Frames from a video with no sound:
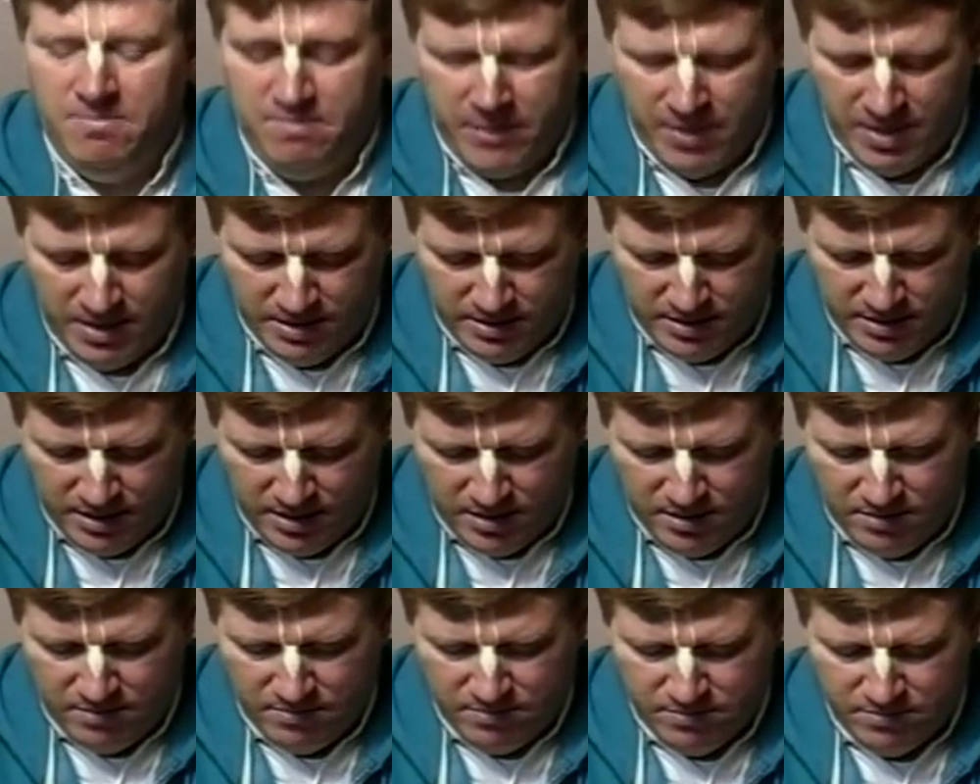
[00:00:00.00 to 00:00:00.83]
But
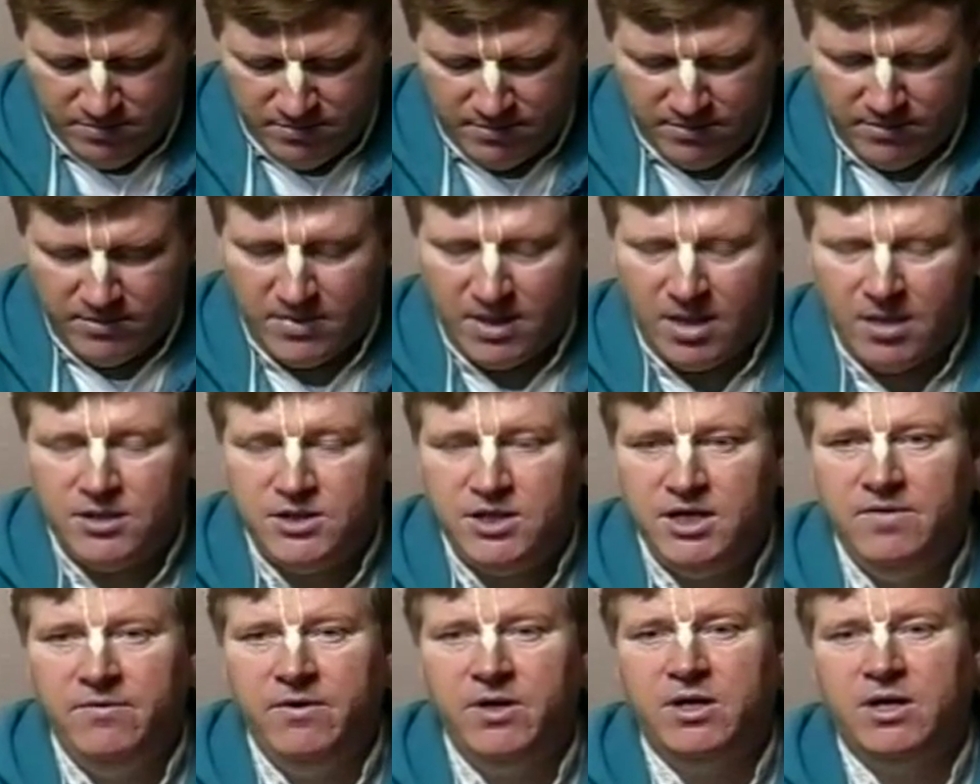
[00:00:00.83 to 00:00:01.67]

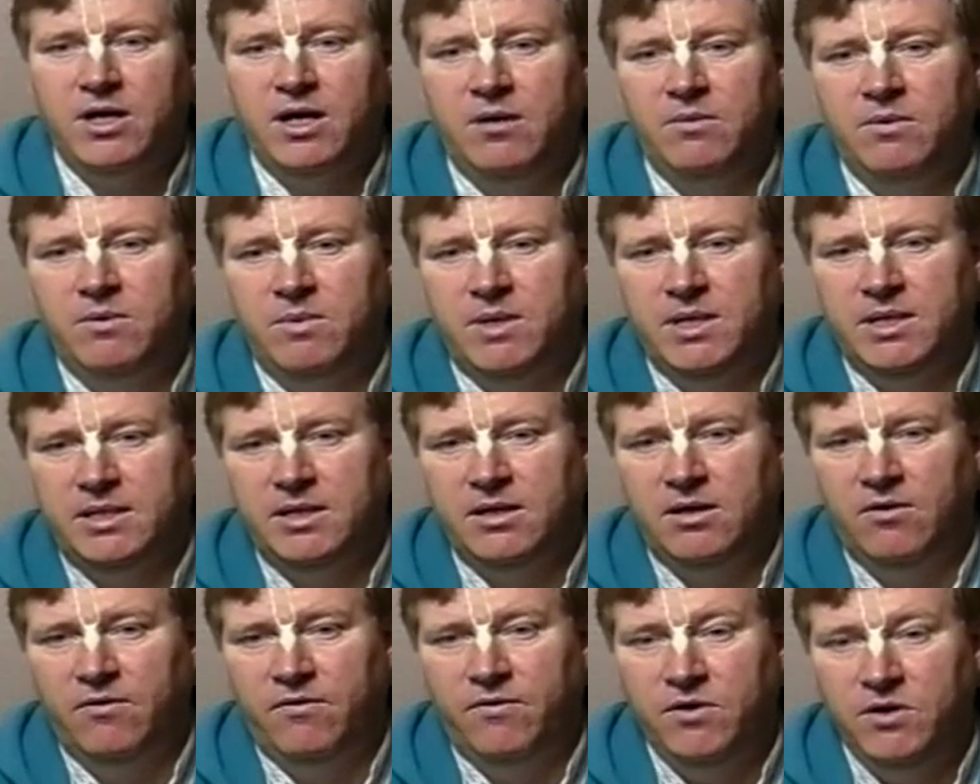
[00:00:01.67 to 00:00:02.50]
Trivikram and
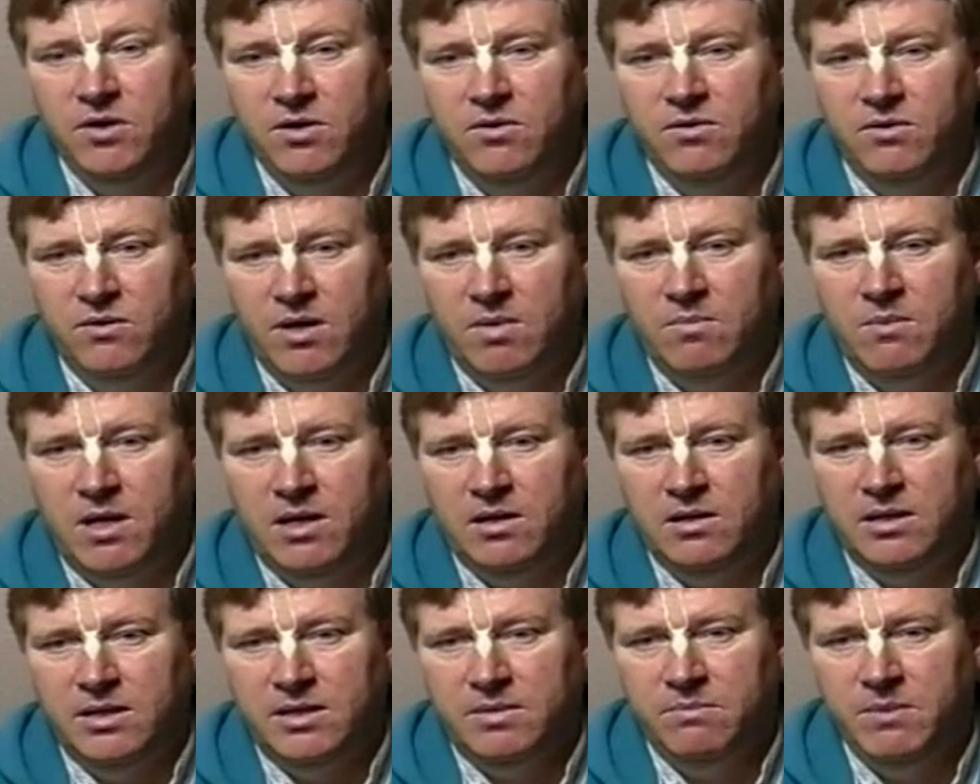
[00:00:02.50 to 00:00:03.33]
myself knew
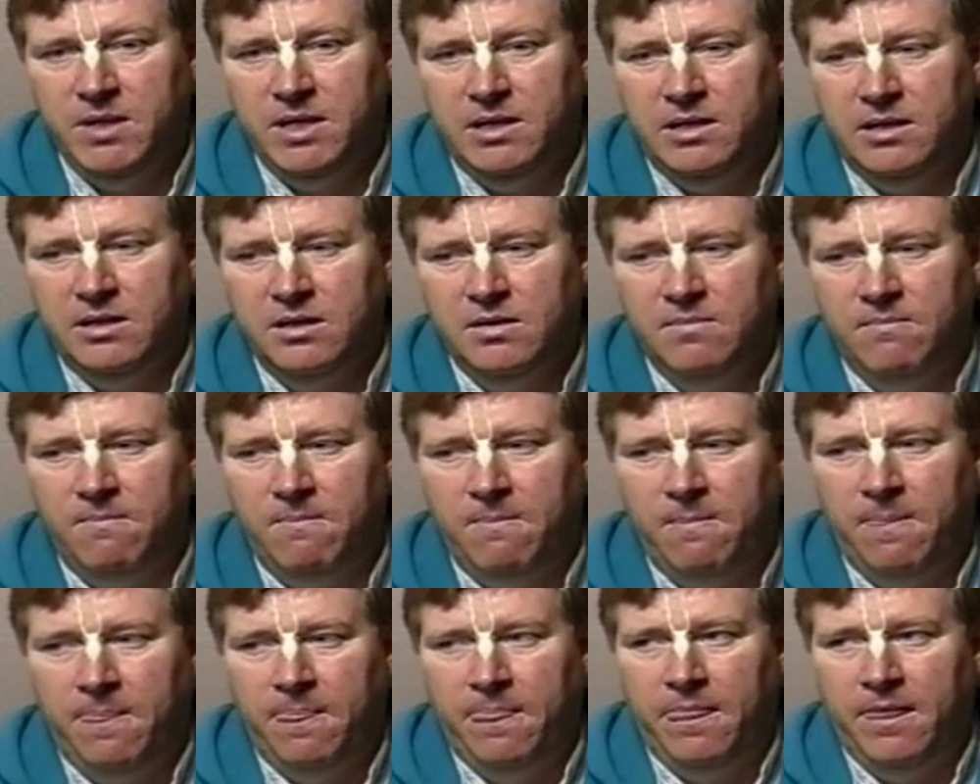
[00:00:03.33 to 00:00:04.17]
about this meeting.
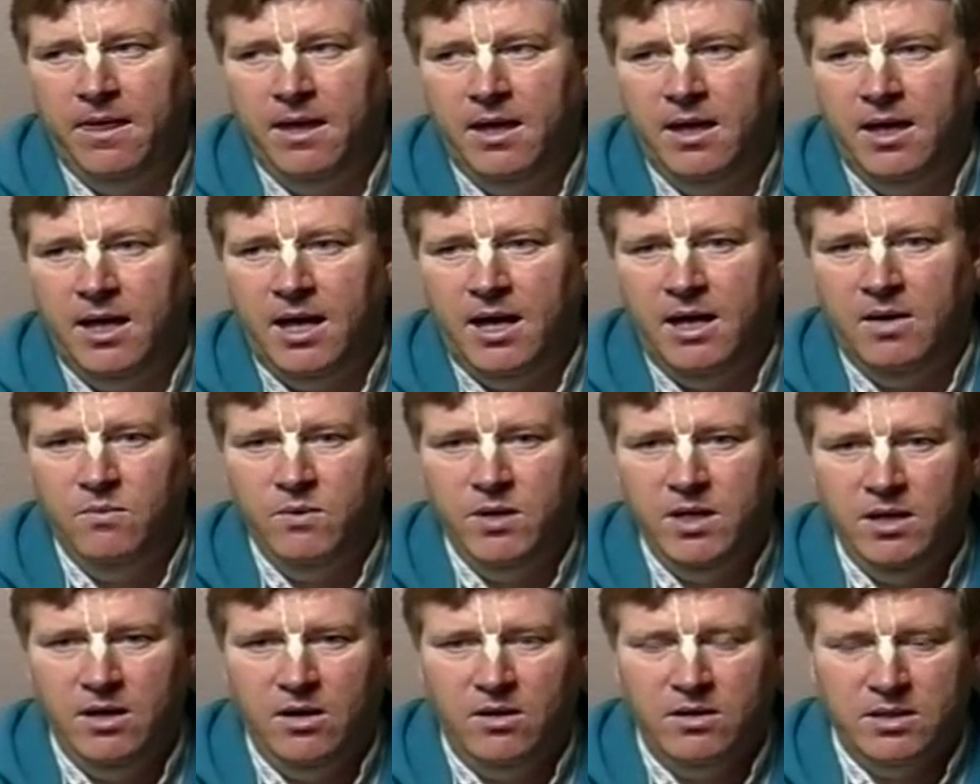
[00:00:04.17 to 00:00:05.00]
And
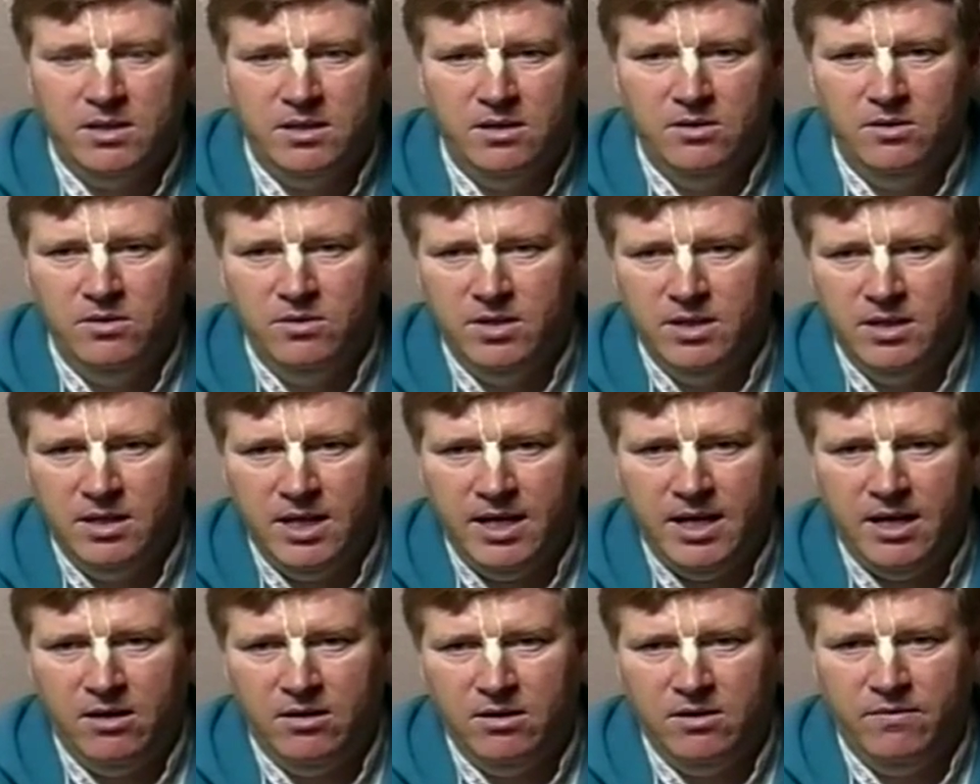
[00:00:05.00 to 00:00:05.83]
we also knew the
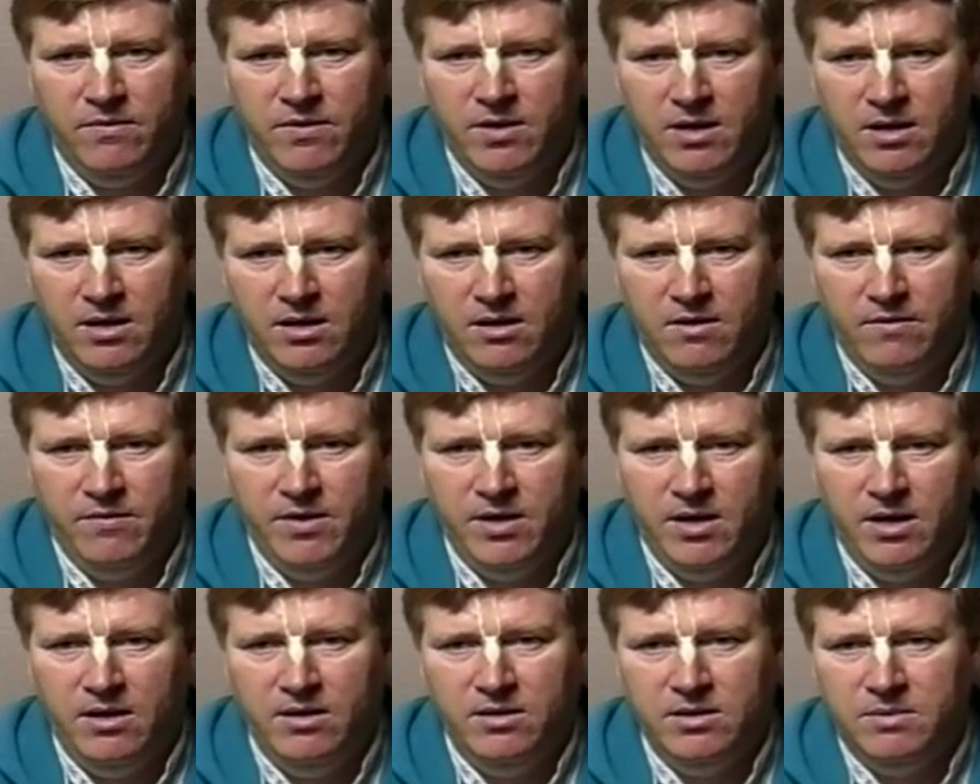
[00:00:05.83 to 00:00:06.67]
layout of
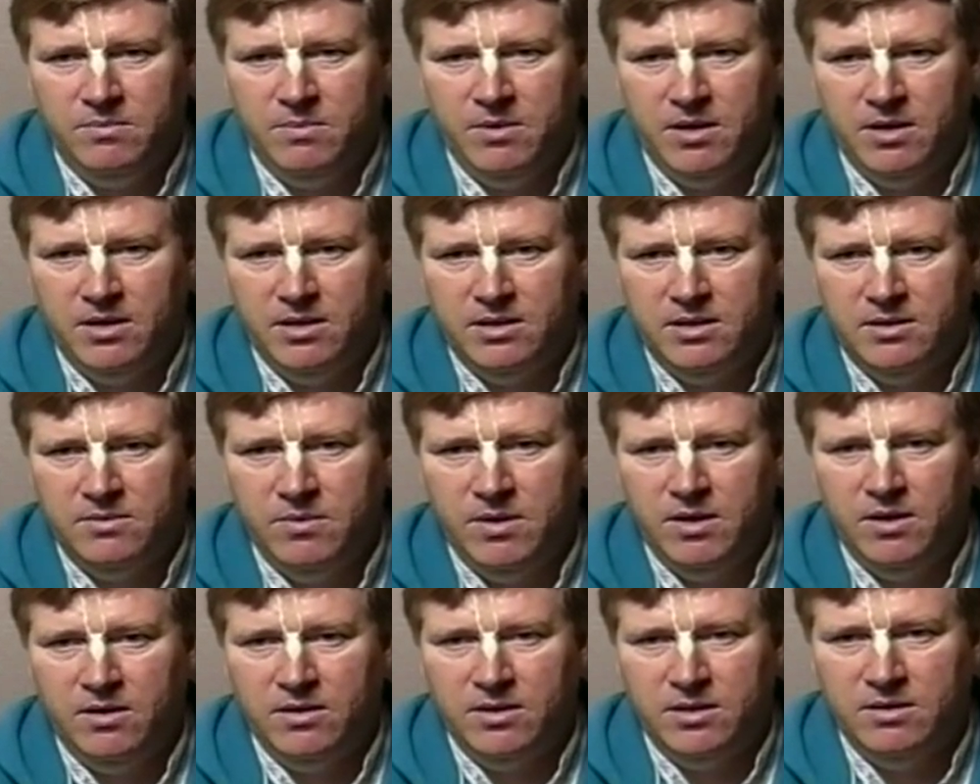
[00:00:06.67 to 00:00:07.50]
the house, because
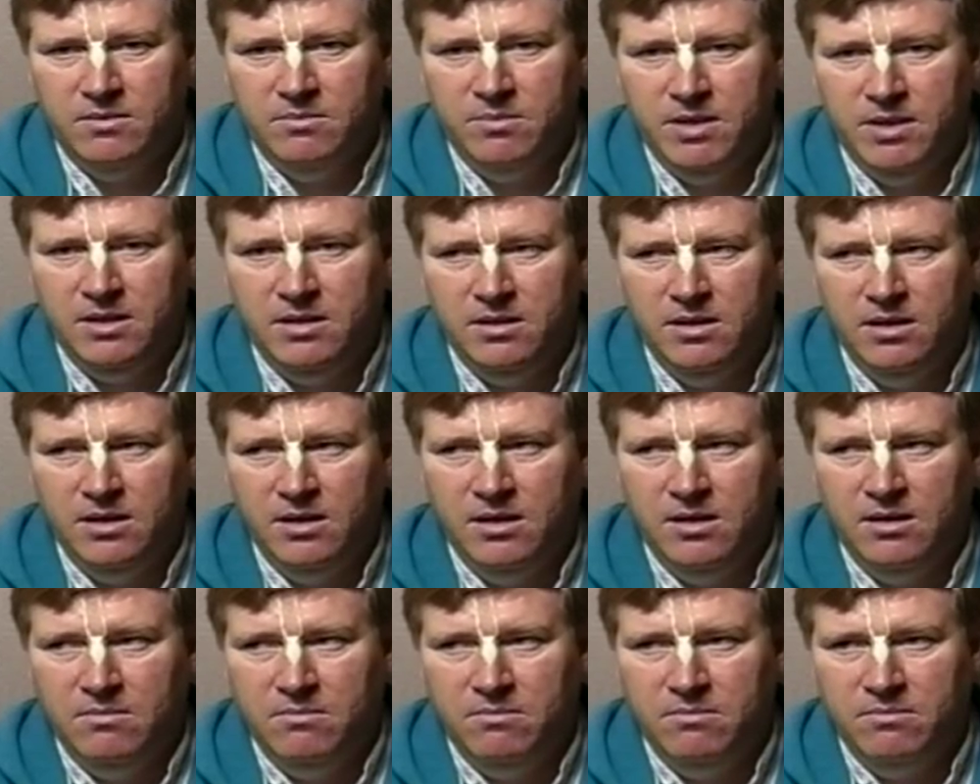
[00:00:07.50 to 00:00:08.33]
we'd also been
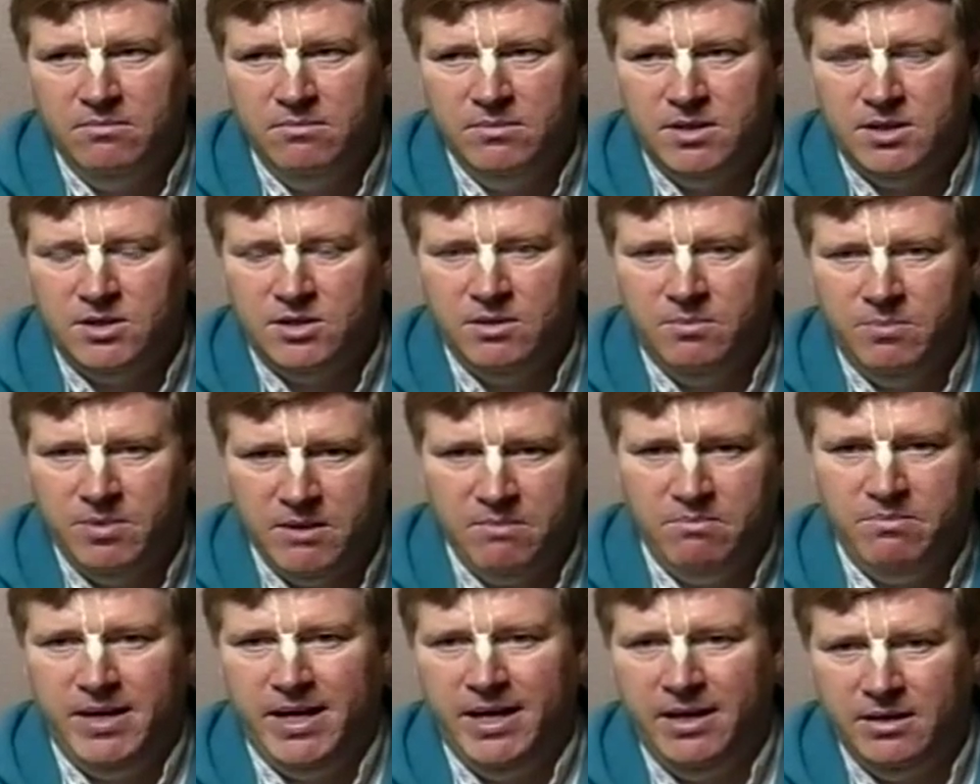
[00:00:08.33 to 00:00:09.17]

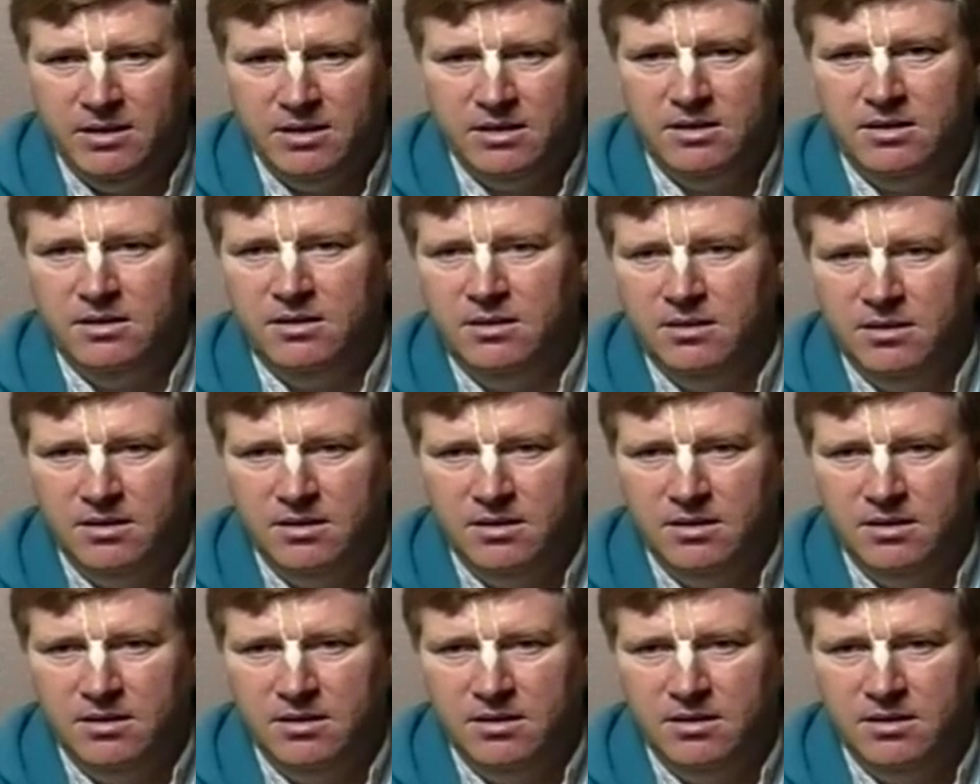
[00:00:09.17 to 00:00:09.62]
stripping paint